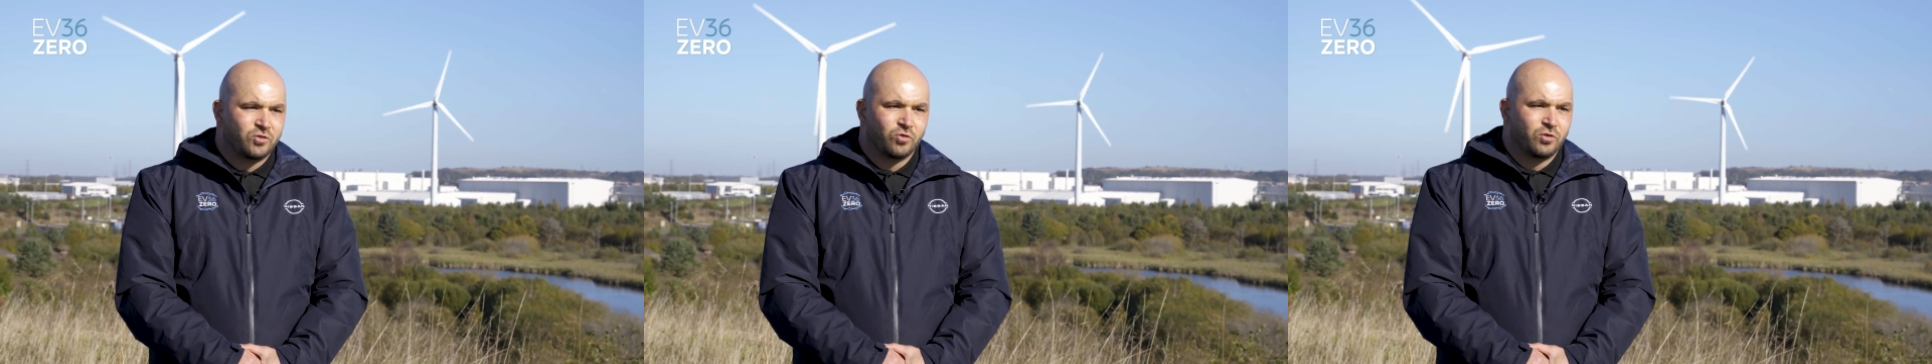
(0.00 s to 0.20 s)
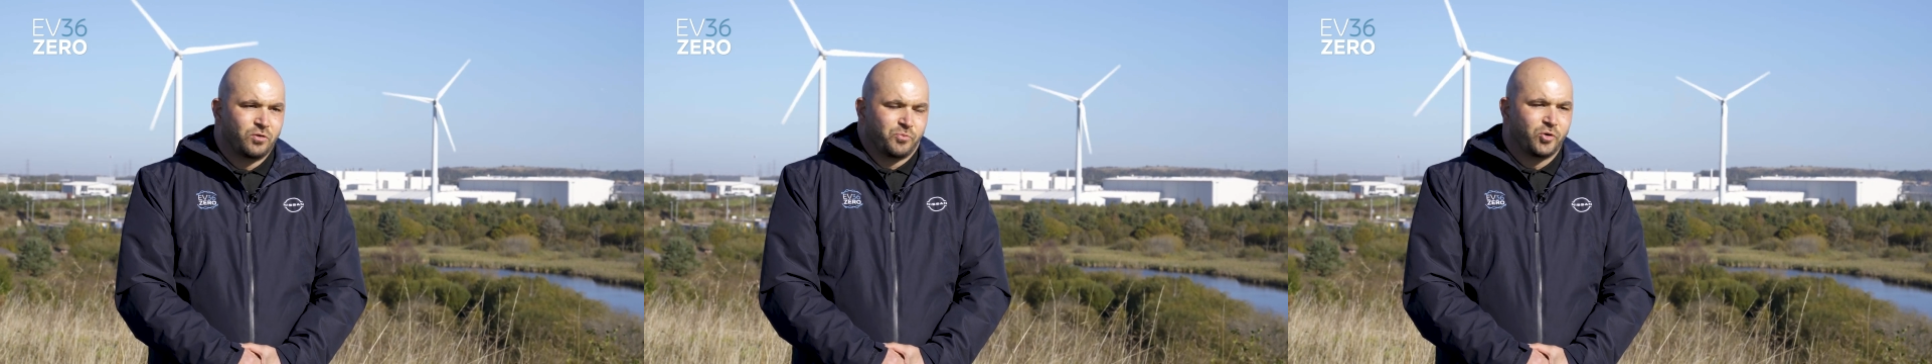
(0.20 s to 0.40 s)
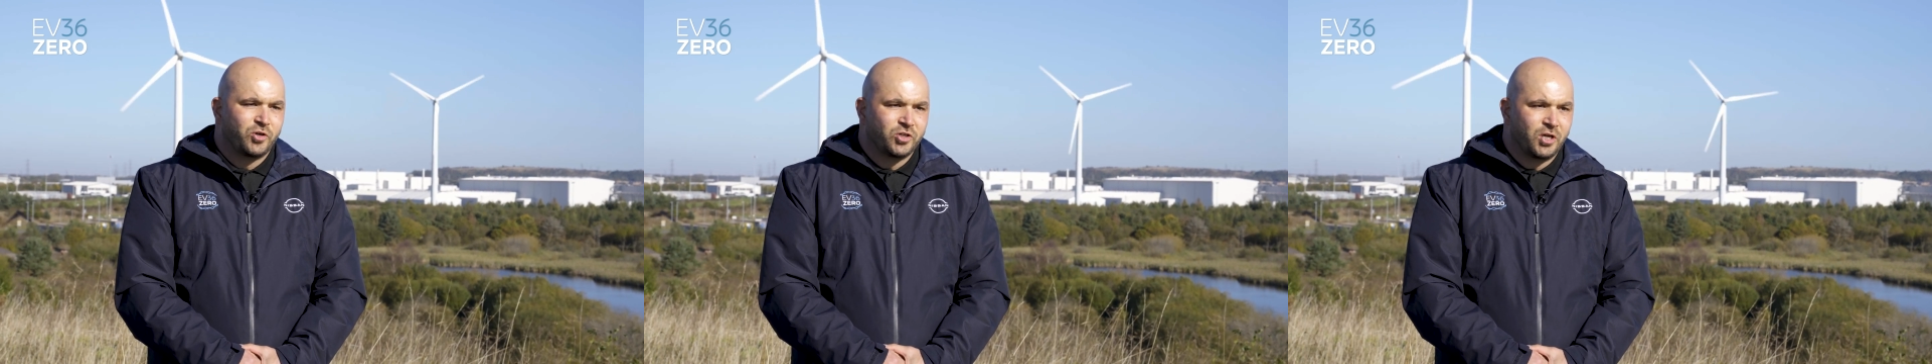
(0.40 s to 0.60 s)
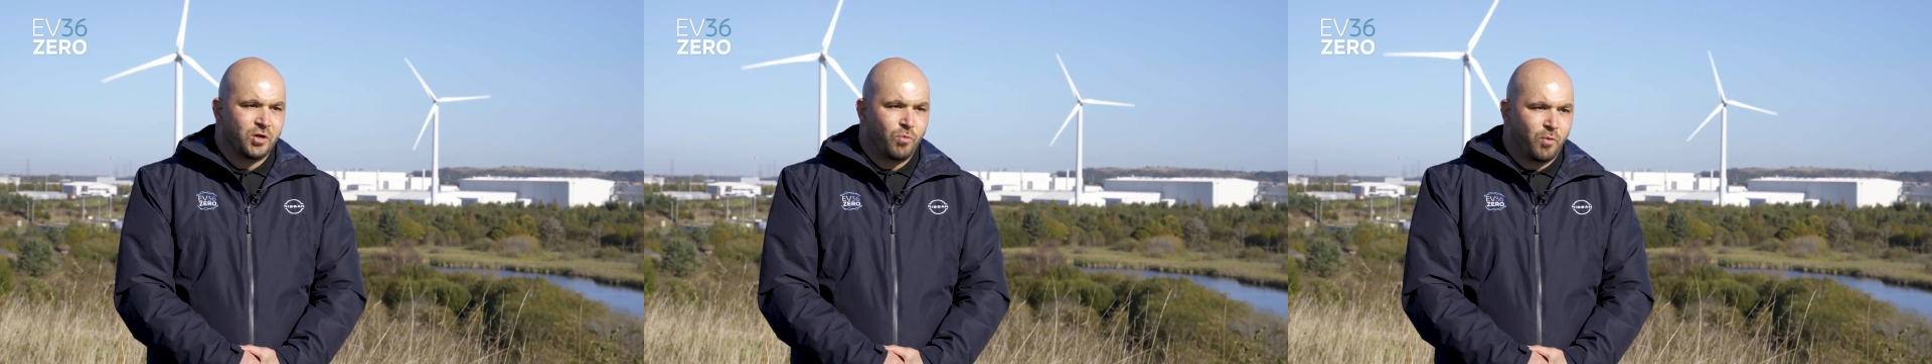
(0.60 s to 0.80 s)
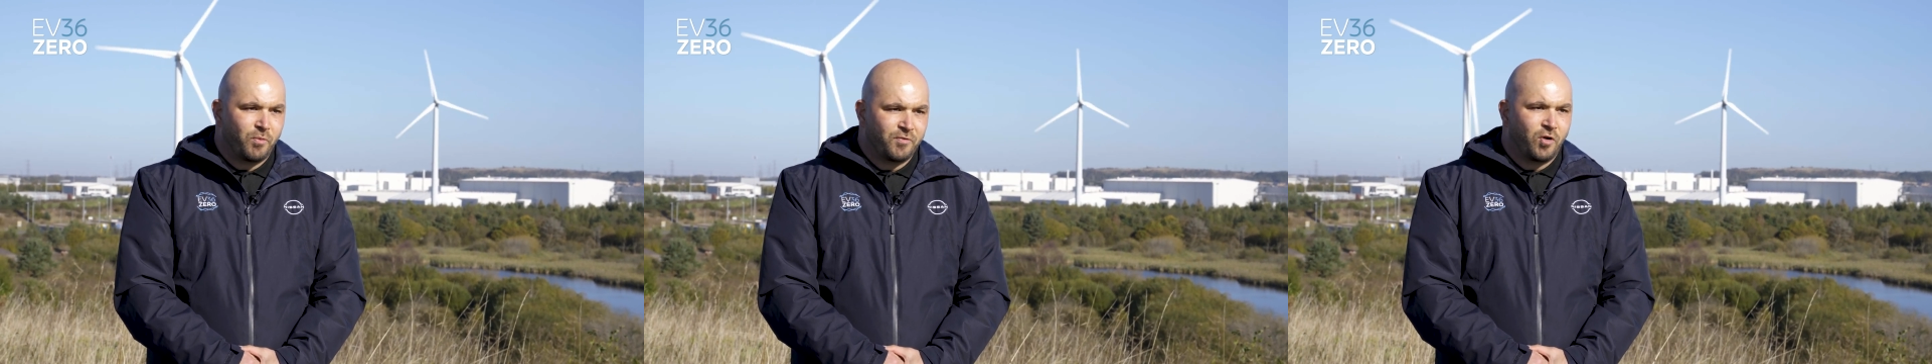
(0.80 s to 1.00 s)
don't appreciate
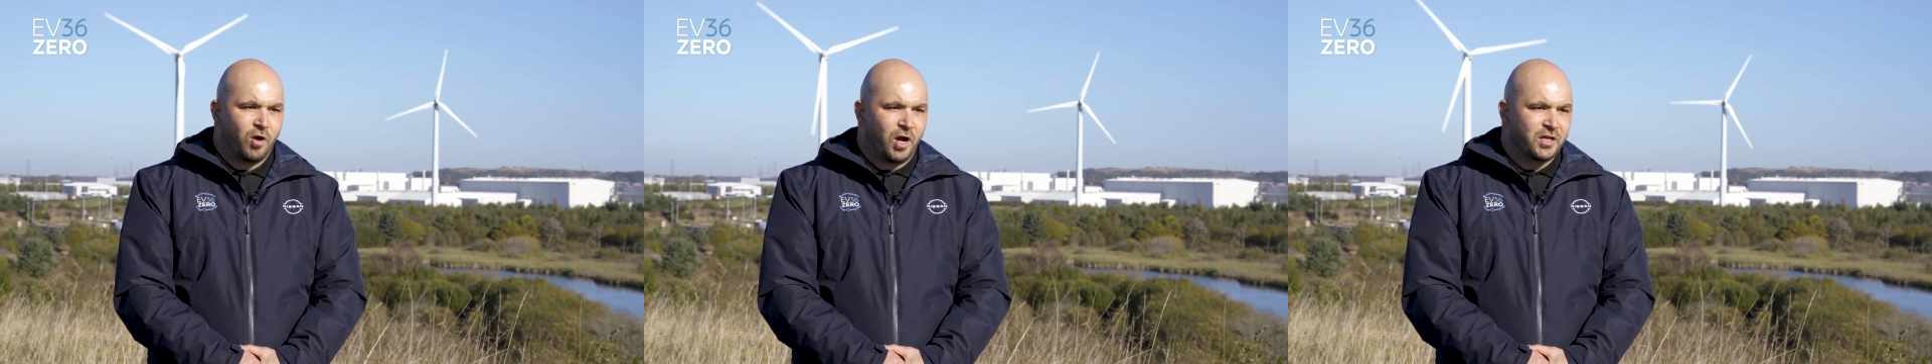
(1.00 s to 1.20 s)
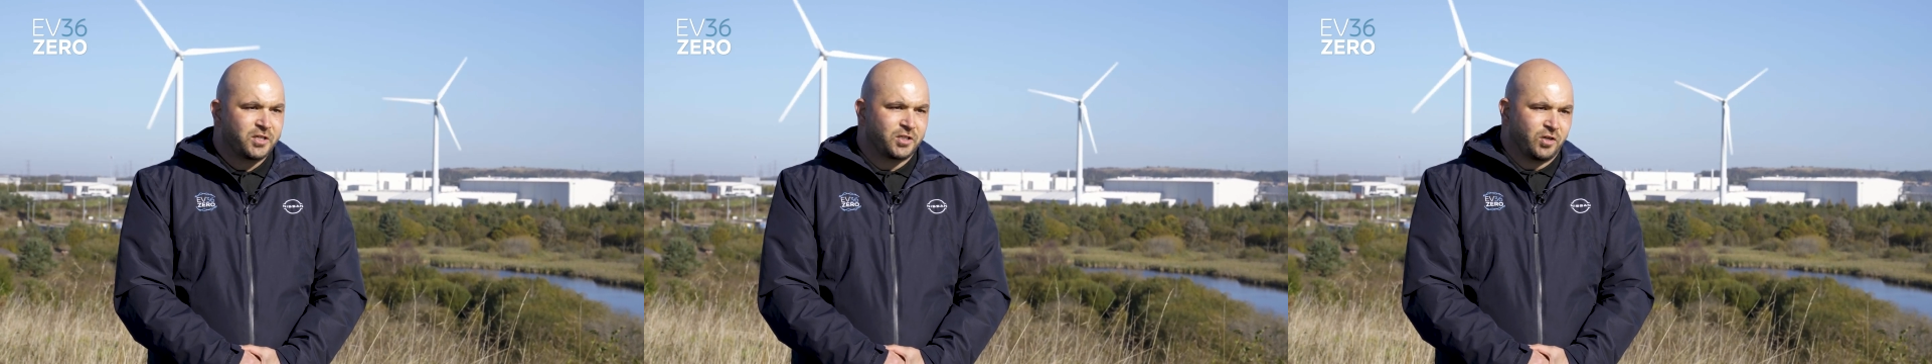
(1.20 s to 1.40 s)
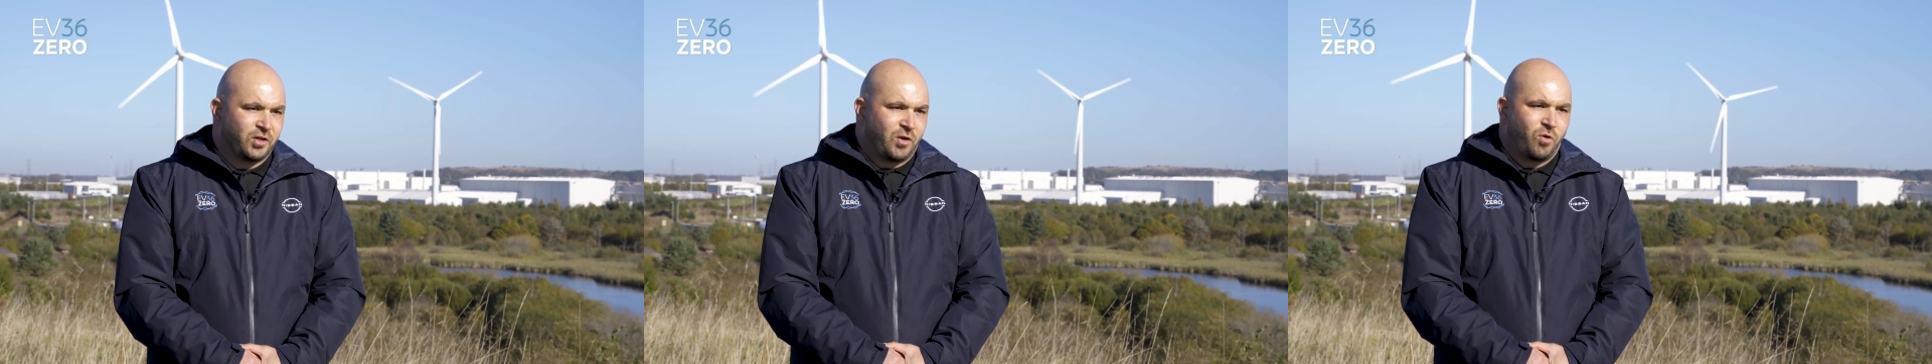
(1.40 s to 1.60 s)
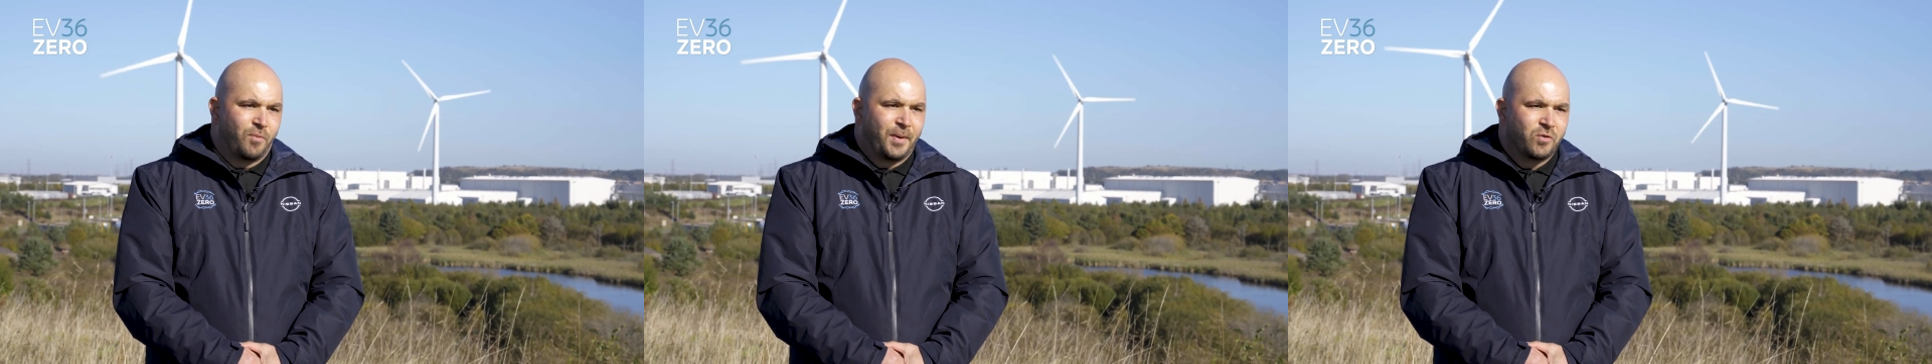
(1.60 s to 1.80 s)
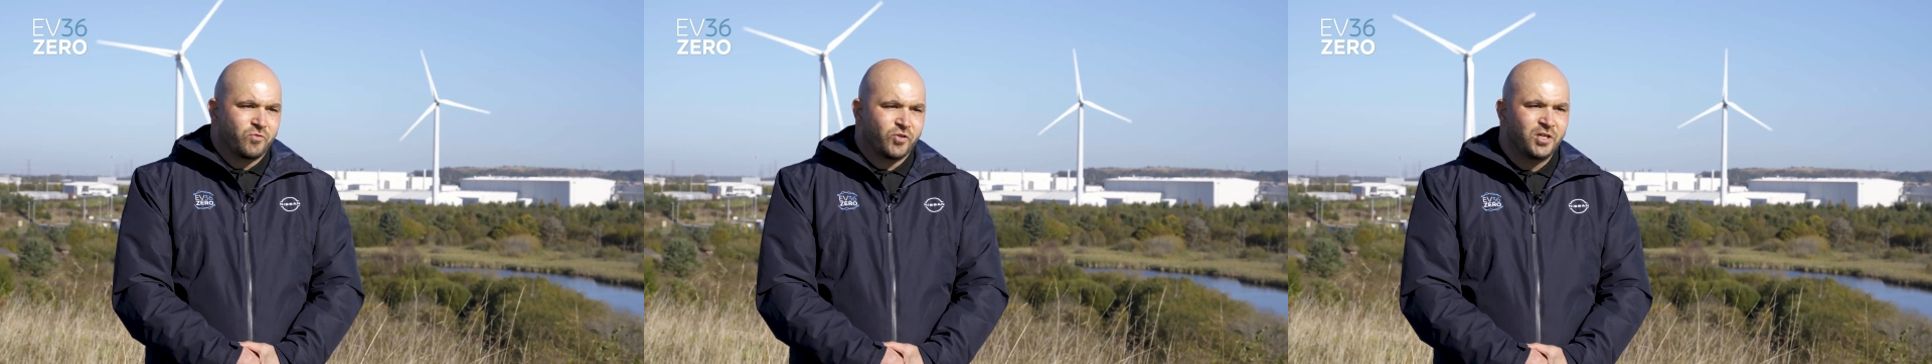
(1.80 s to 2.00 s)
what we've got actually on our
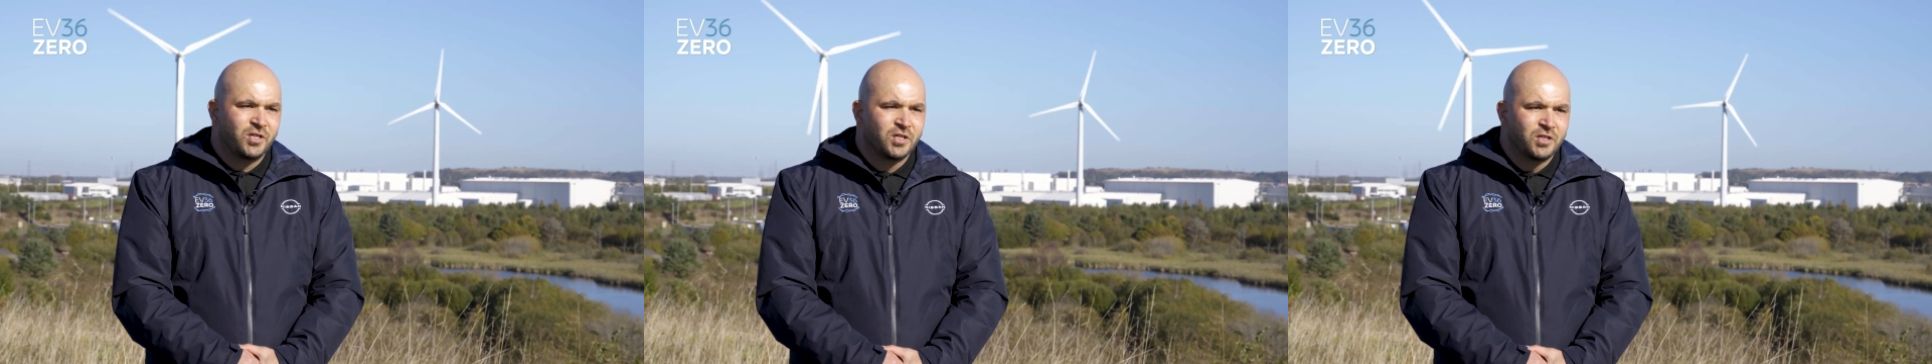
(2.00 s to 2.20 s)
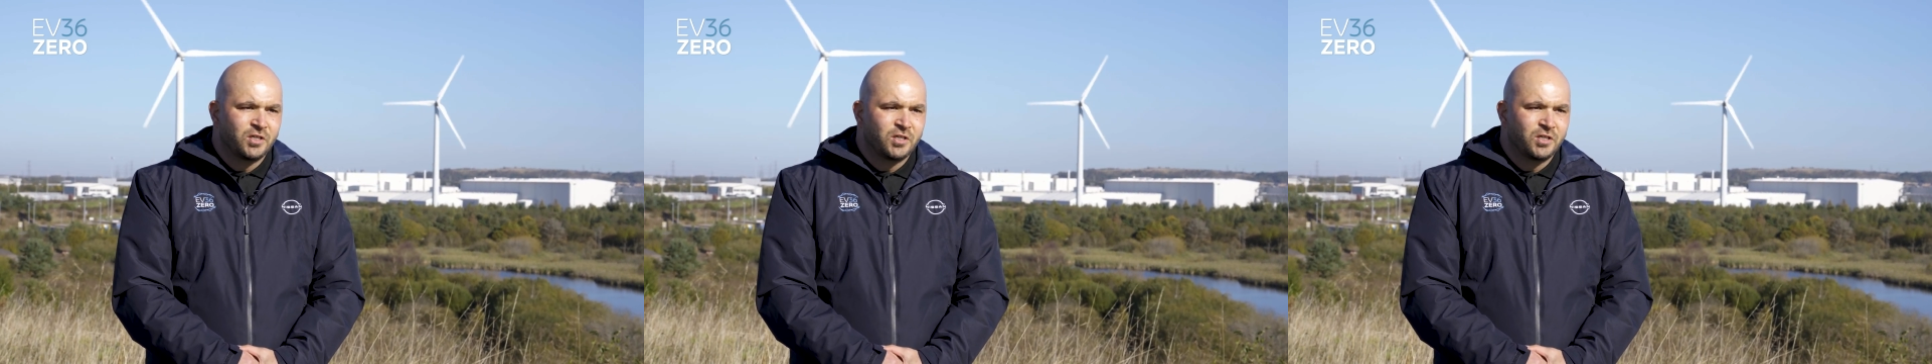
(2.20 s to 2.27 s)
boundary